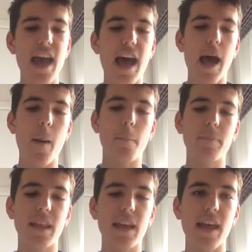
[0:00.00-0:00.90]

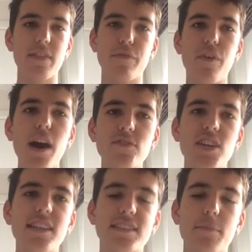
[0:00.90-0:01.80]
And the 5
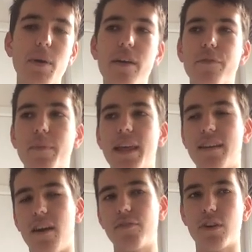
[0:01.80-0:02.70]
chances apart from that,
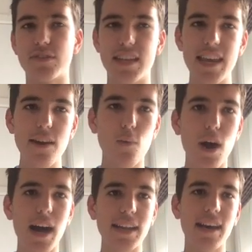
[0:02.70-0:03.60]
I've got
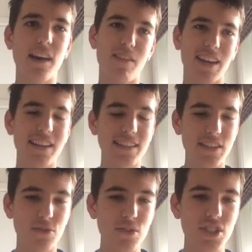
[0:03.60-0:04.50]
Tijuana, I reckon it's a
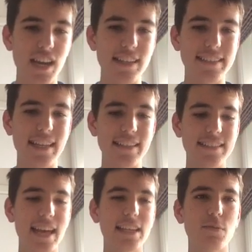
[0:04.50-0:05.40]
good chance, start
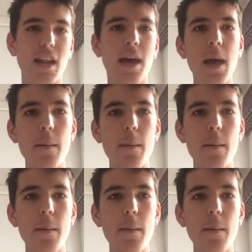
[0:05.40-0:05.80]
stakes winner.